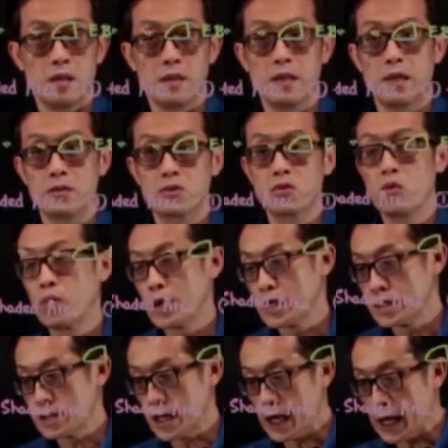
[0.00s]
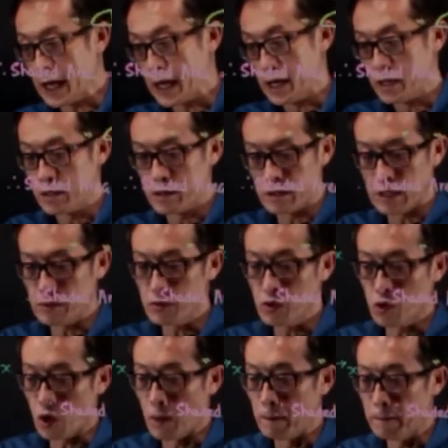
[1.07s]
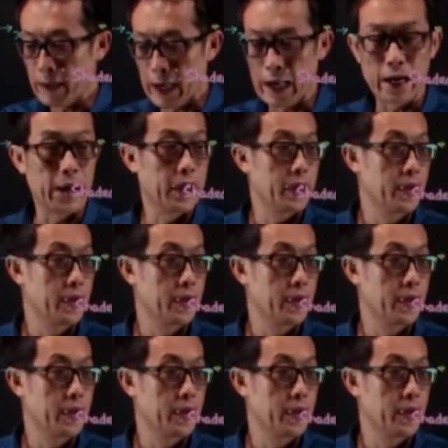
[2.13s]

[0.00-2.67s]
Now, so what is A? Now you compare.